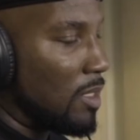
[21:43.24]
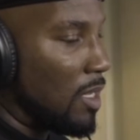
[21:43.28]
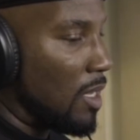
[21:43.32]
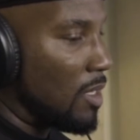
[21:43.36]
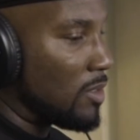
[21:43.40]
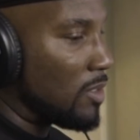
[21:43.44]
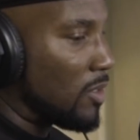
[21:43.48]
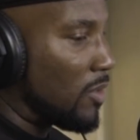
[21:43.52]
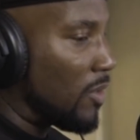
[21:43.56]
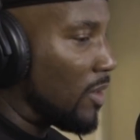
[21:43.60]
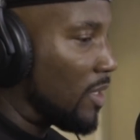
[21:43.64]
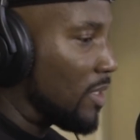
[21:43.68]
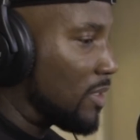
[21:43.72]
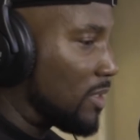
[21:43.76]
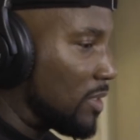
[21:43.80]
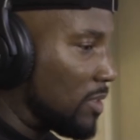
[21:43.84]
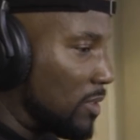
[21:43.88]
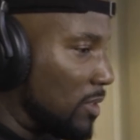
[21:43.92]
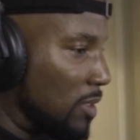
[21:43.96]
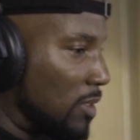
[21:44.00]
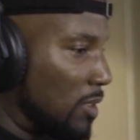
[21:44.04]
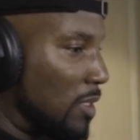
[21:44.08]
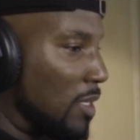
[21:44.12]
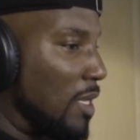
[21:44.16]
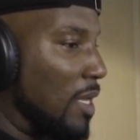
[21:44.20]
No, it's crazy.
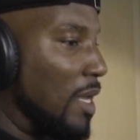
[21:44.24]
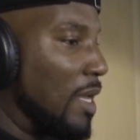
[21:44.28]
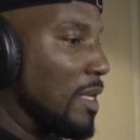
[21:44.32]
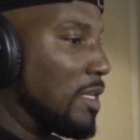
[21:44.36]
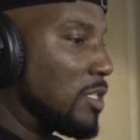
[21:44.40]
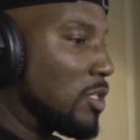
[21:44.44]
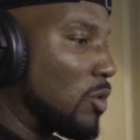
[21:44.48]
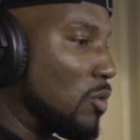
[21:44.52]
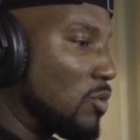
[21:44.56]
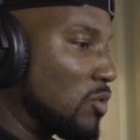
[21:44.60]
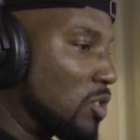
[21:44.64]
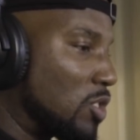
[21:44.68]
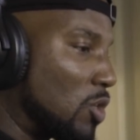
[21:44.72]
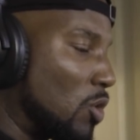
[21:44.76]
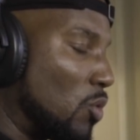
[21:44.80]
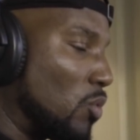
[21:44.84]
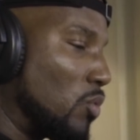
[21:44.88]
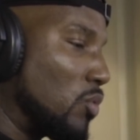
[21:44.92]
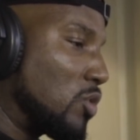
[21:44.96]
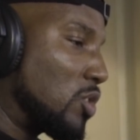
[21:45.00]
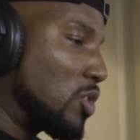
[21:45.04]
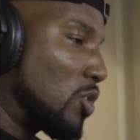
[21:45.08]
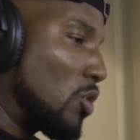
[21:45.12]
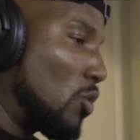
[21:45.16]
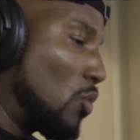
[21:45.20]
So
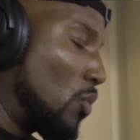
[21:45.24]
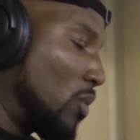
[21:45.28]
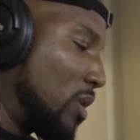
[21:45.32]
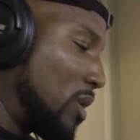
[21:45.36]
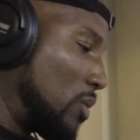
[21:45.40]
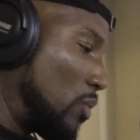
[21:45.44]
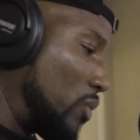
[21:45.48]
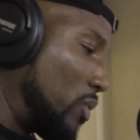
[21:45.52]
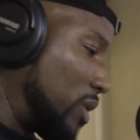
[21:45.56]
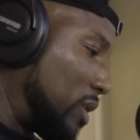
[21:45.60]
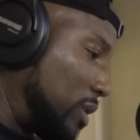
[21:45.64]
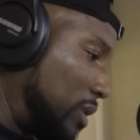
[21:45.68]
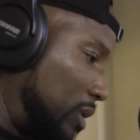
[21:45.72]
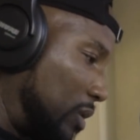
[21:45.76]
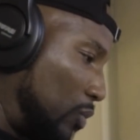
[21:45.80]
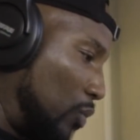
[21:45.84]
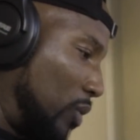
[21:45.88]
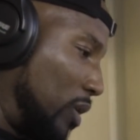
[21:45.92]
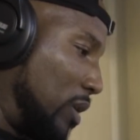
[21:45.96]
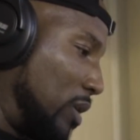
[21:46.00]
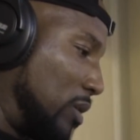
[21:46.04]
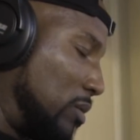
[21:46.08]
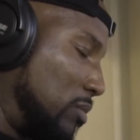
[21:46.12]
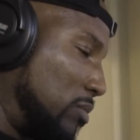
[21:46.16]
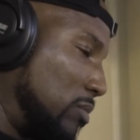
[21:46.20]

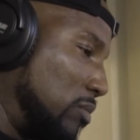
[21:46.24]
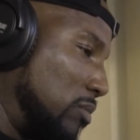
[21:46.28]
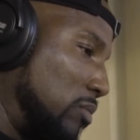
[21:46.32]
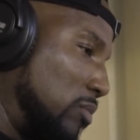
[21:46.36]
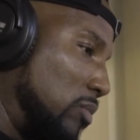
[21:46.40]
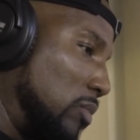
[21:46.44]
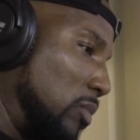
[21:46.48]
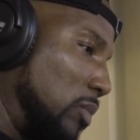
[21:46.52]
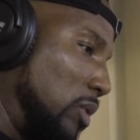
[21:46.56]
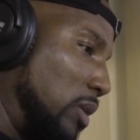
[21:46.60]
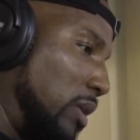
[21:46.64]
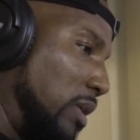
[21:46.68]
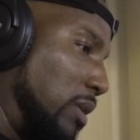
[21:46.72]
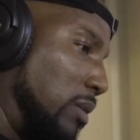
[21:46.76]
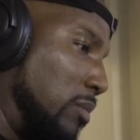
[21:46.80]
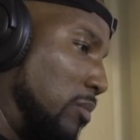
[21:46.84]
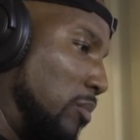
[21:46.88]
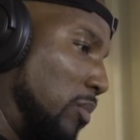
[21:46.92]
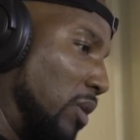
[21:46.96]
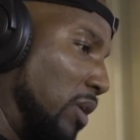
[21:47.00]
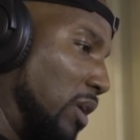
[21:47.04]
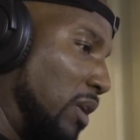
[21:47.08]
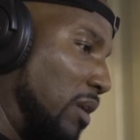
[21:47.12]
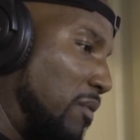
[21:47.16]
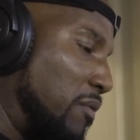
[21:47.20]
with
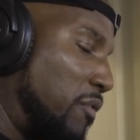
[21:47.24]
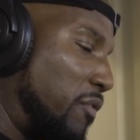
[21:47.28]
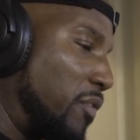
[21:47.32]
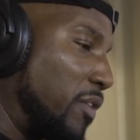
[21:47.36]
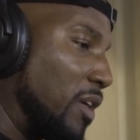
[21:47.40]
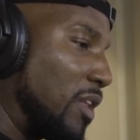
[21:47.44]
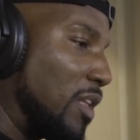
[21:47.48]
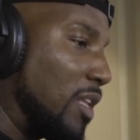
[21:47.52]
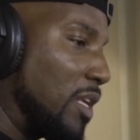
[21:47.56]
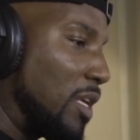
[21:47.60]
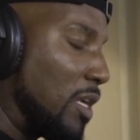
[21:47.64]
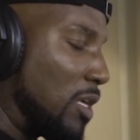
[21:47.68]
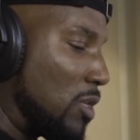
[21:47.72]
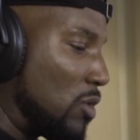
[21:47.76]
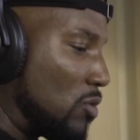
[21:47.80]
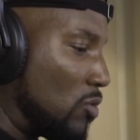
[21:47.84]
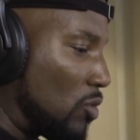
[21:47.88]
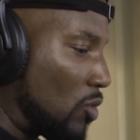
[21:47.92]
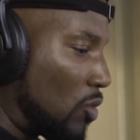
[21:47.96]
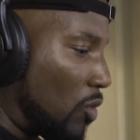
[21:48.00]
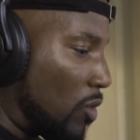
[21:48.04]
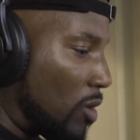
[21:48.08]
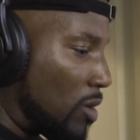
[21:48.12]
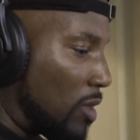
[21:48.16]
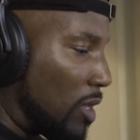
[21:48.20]
being in Philly and
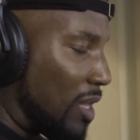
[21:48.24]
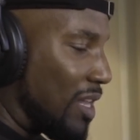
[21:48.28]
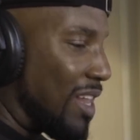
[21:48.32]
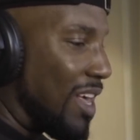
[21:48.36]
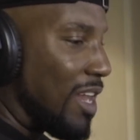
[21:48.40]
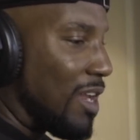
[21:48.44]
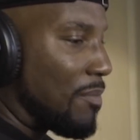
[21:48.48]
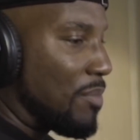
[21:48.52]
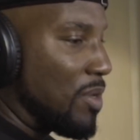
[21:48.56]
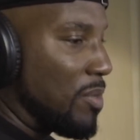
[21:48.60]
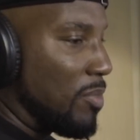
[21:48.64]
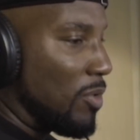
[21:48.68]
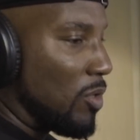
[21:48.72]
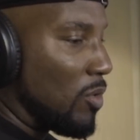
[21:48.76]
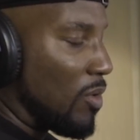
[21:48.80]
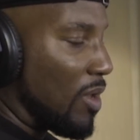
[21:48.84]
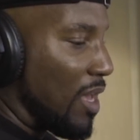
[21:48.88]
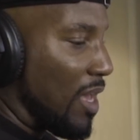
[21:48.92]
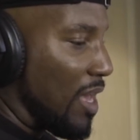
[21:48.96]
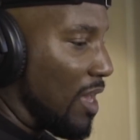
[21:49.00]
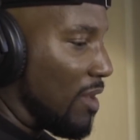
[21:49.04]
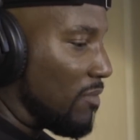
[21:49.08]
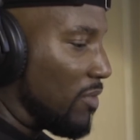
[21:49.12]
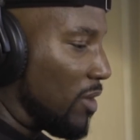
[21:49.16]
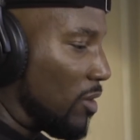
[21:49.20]
and a lot of people don't
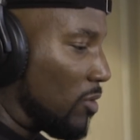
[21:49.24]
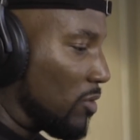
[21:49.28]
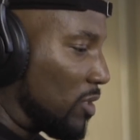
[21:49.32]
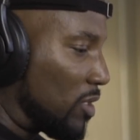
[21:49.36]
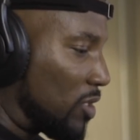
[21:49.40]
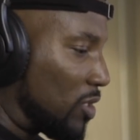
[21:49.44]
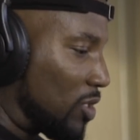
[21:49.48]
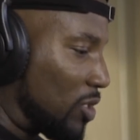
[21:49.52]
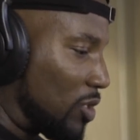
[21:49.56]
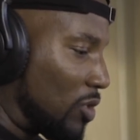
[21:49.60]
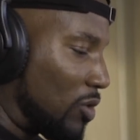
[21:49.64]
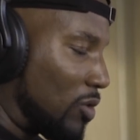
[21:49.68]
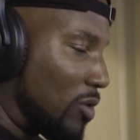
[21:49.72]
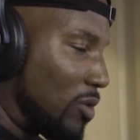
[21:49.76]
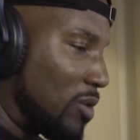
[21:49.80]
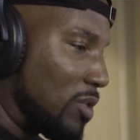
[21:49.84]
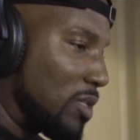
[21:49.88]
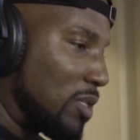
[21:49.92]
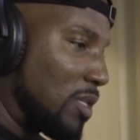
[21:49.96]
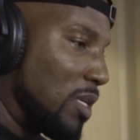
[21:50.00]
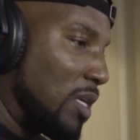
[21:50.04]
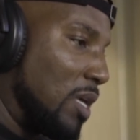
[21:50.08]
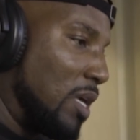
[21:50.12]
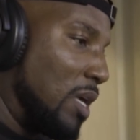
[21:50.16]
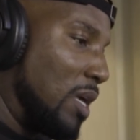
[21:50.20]
have health
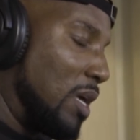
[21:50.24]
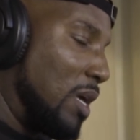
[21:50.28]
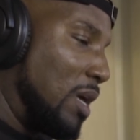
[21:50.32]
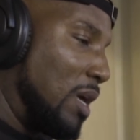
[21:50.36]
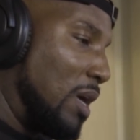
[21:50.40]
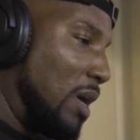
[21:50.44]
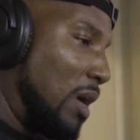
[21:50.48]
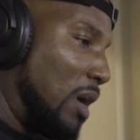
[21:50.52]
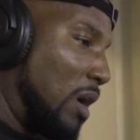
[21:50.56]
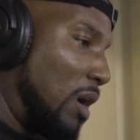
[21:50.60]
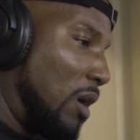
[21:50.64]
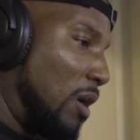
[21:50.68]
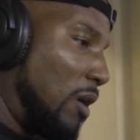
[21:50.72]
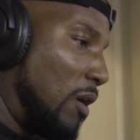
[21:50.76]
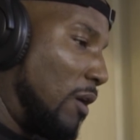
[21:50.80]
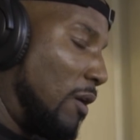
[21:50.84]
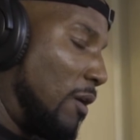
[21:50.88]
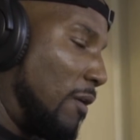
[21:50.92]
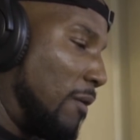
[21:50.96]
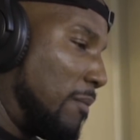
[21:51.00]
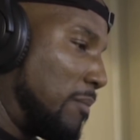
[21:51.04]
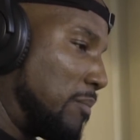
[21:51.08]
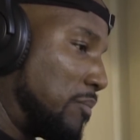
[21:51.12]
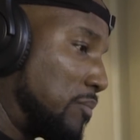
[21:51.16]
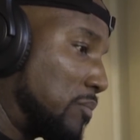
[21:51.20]
insurance,
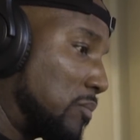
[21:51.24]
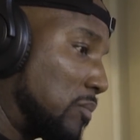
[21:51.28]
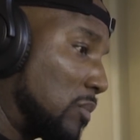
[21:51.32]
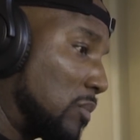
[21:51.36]
um,